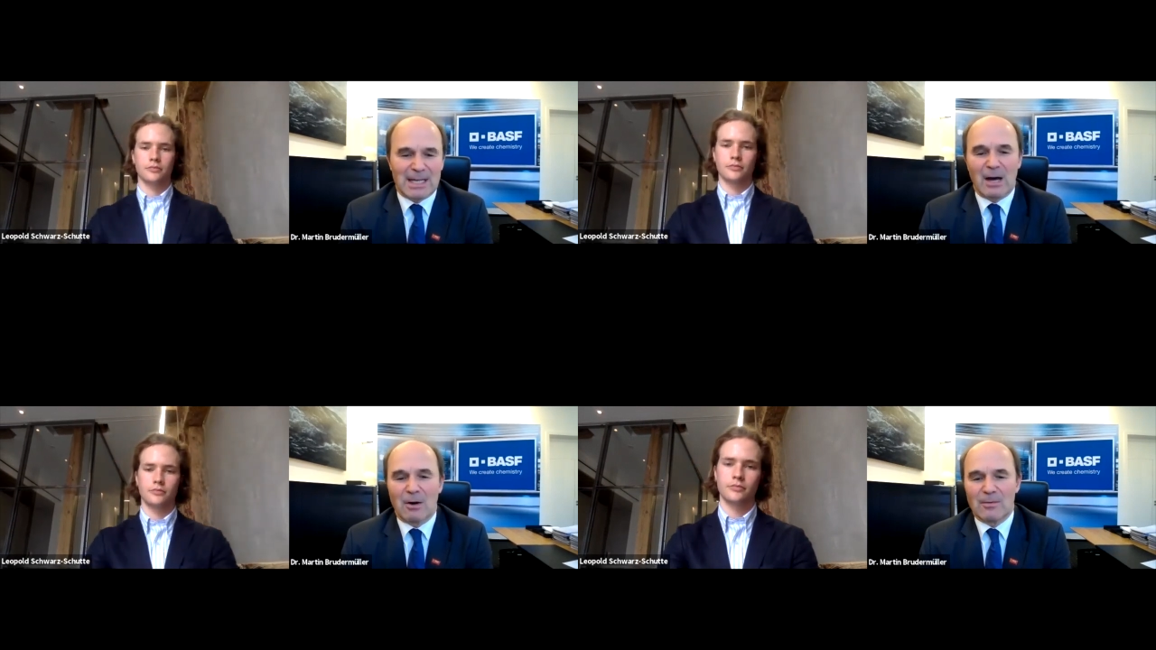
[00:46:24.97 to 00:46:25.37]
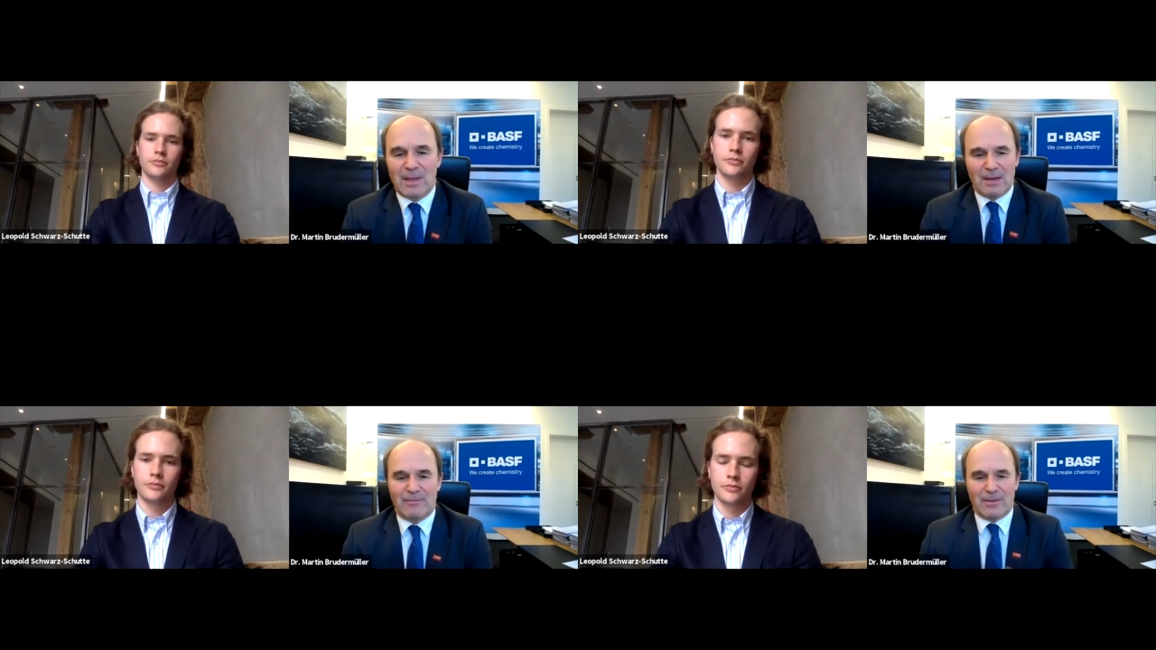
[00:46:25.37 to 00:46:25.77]
Speaker 1: Now
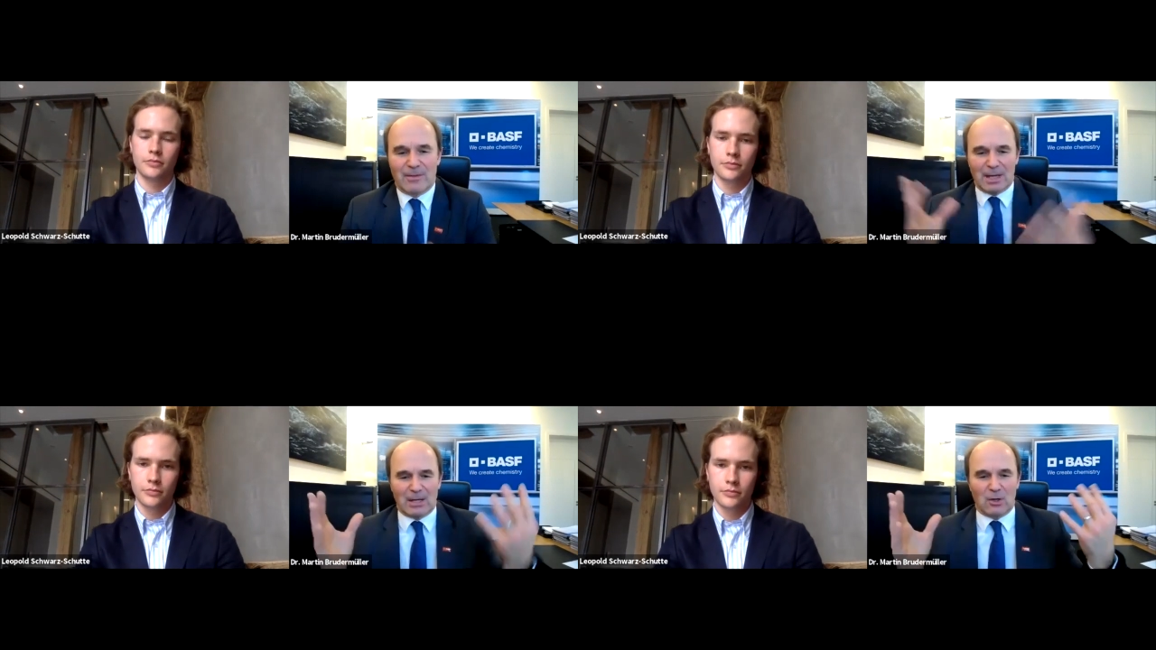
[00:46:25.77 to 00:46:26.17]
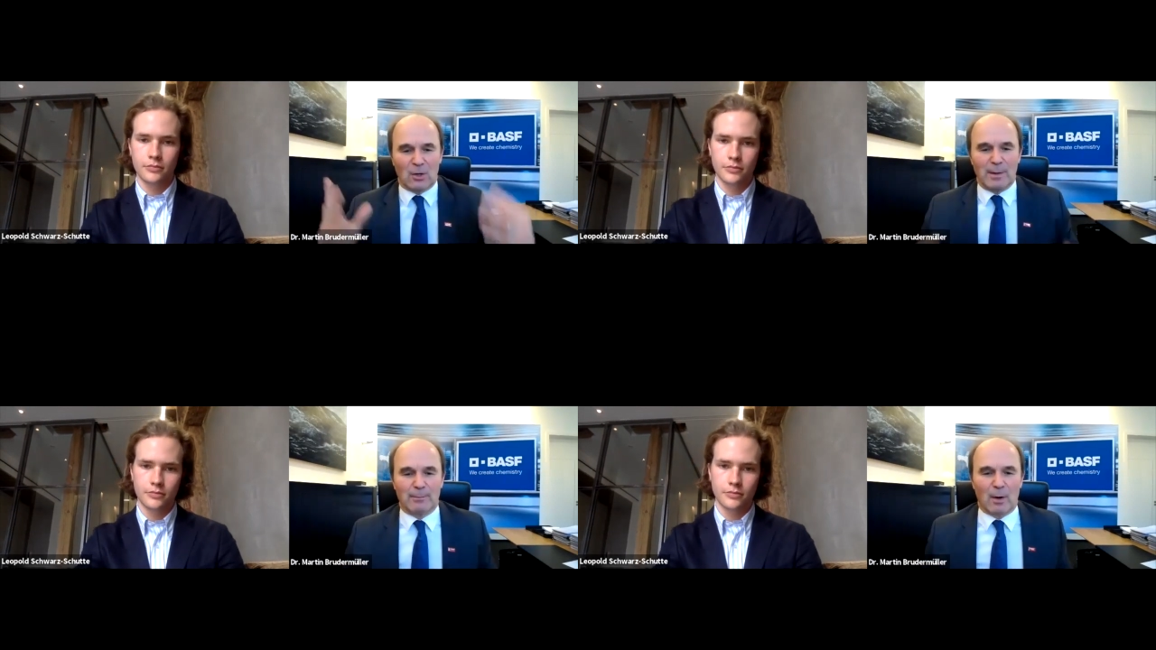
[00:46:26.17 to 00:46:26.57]
they have the
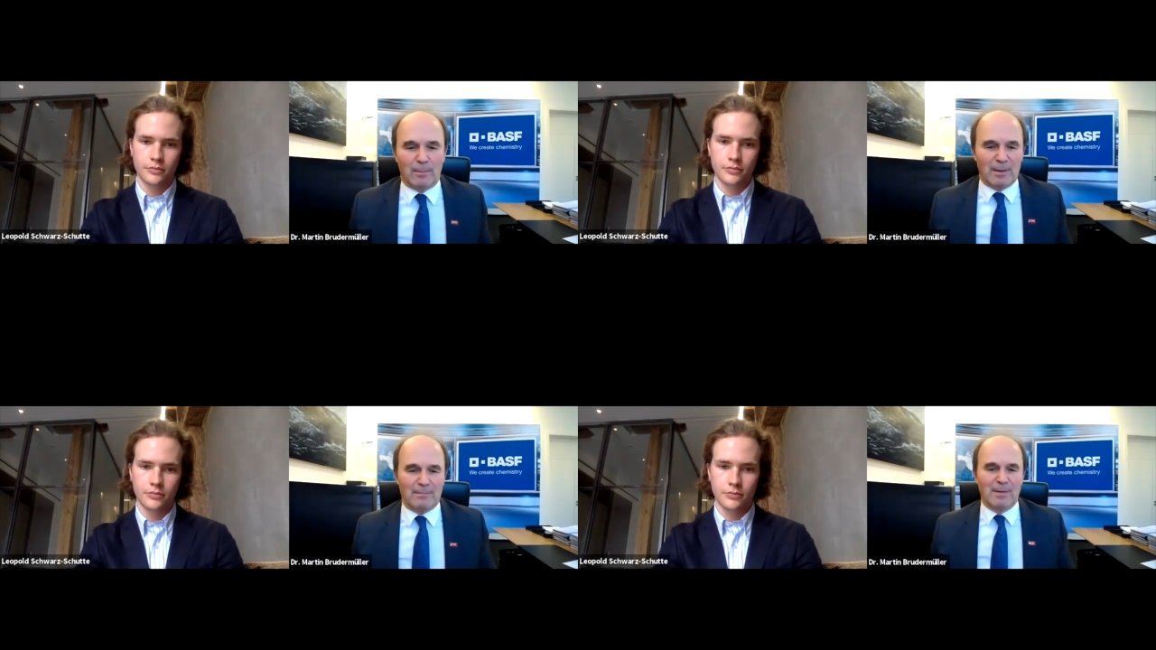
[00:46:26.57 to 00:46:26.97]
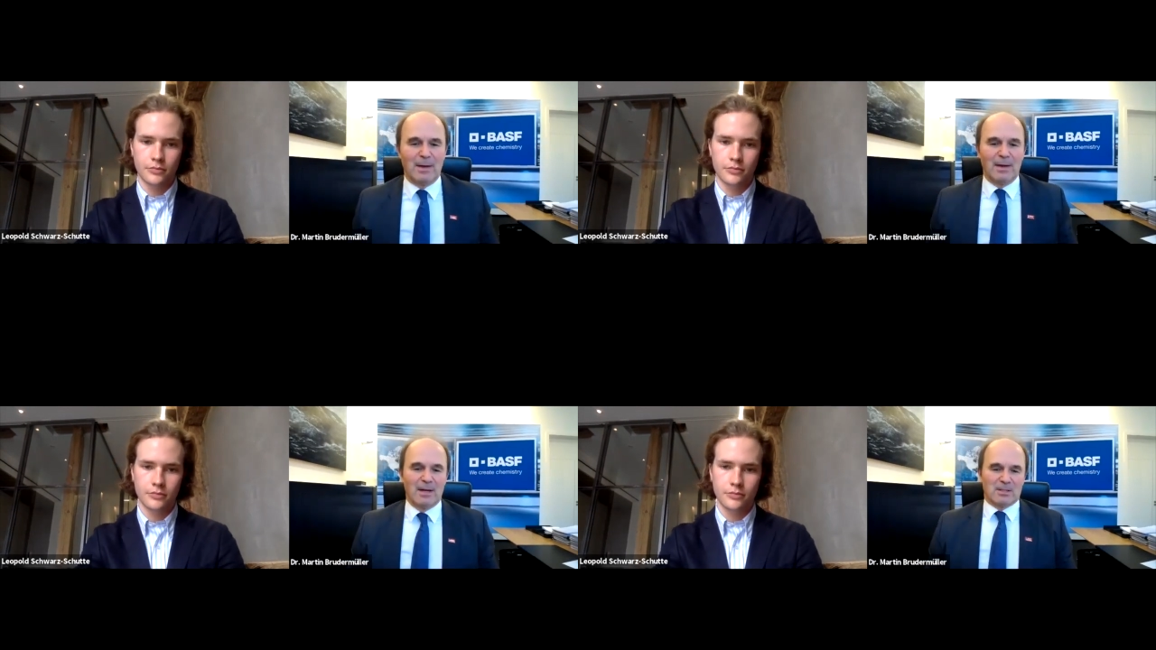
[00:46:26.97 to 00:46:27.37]
economic problem,
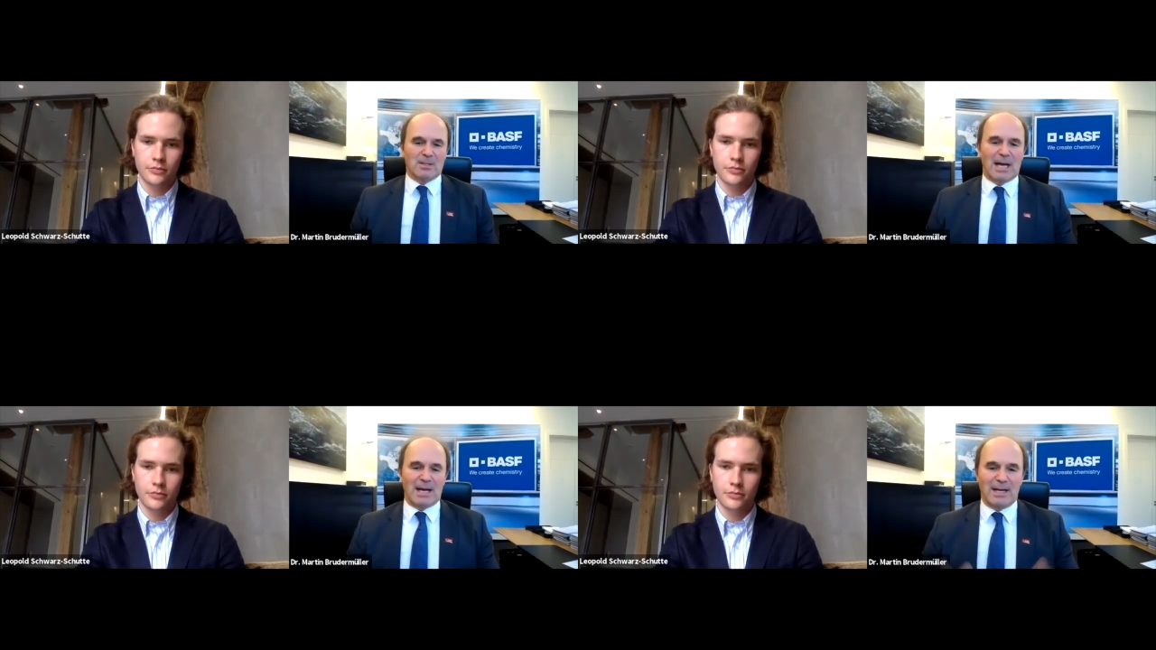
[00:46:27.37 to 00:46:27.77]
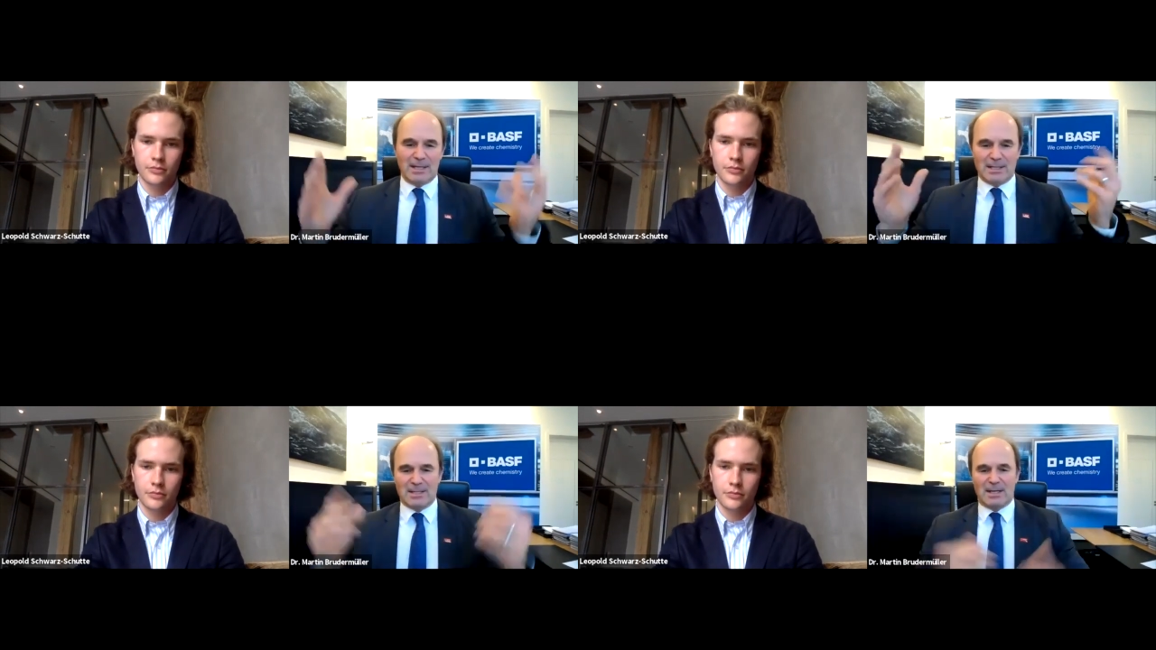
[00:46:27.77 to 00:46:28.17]

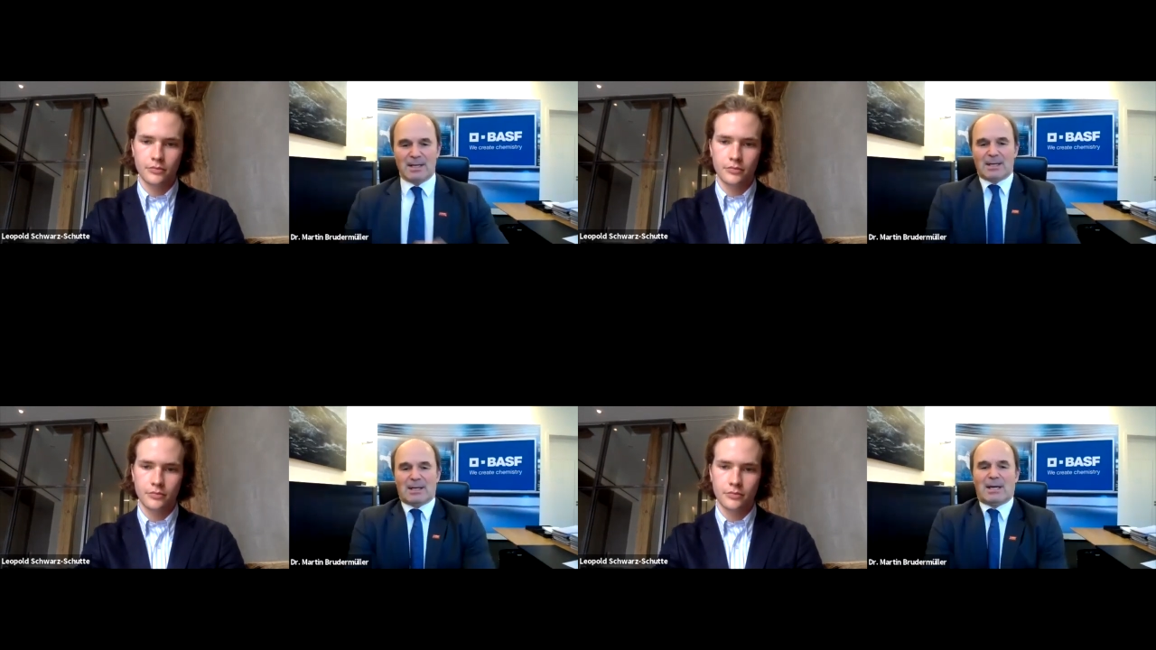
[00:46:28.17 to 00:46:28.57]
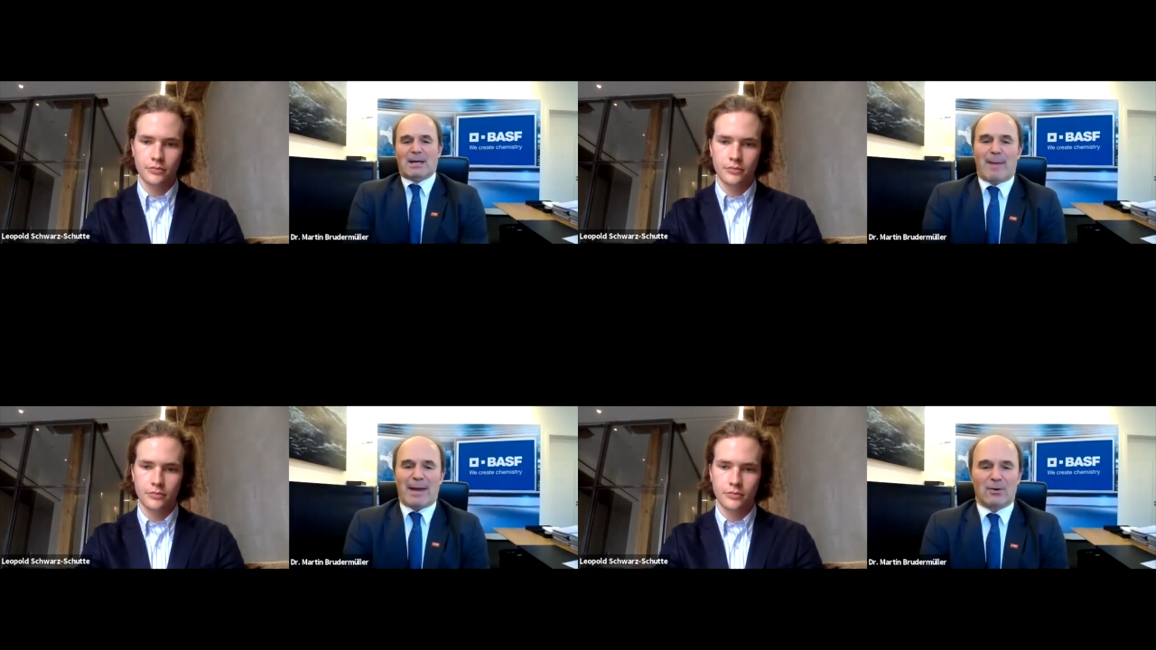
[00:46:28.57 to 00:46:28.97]
societies uh,
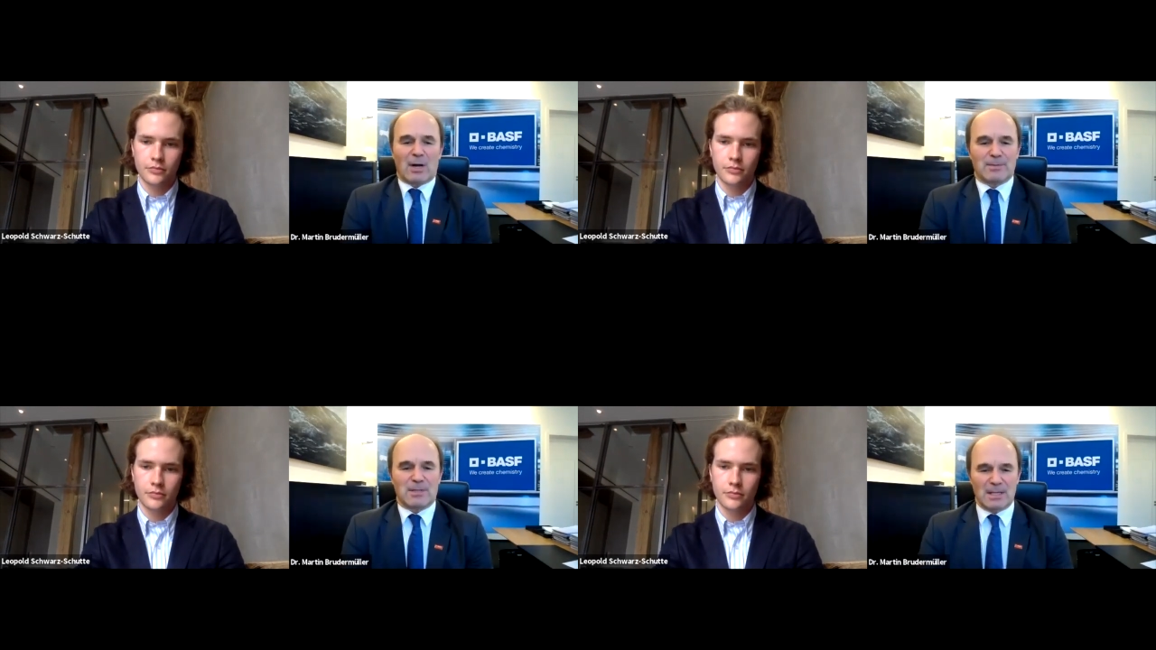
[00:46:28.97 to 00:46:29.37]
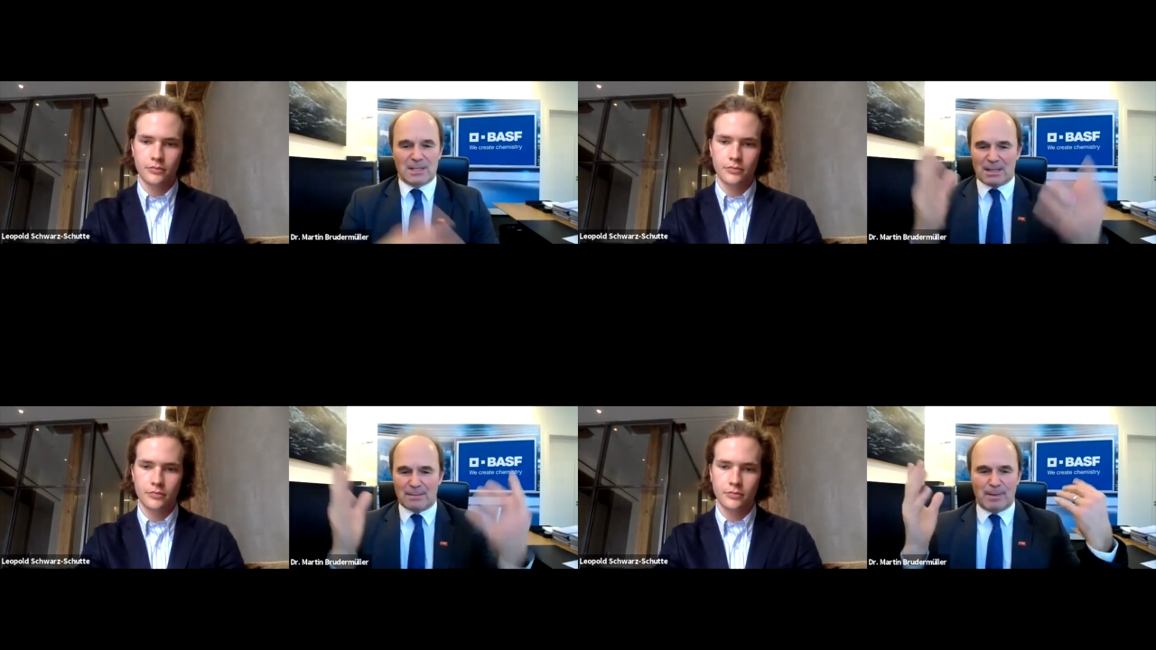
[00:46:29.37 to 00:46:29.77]
have
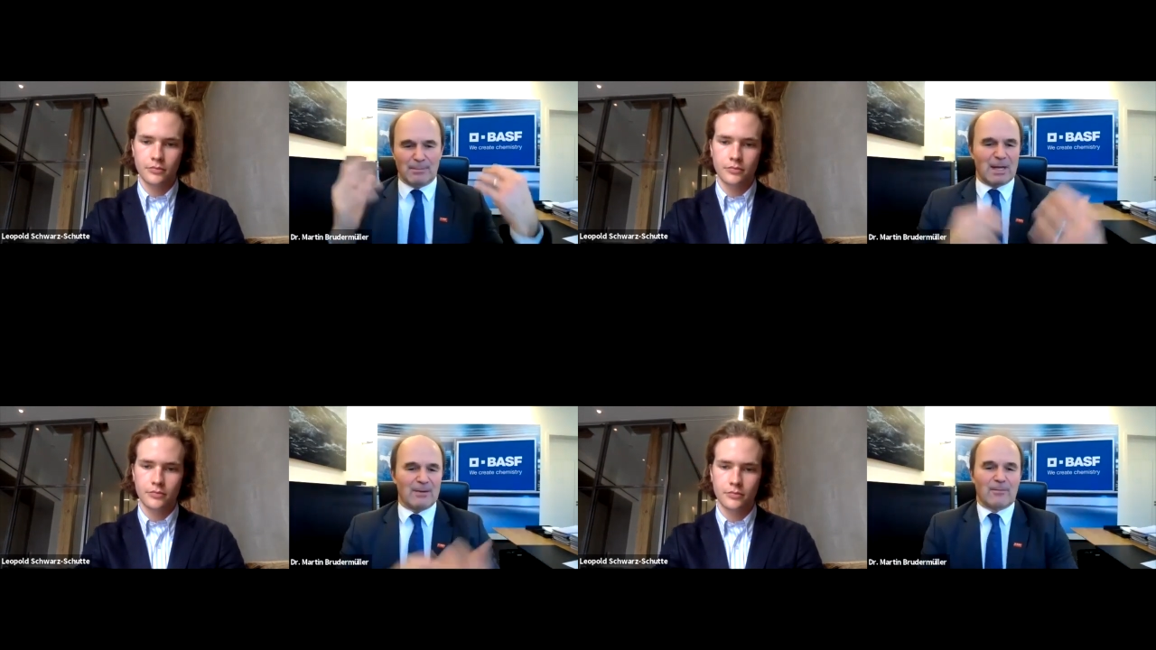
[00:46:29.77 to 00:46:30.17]
bankruptcies, and people have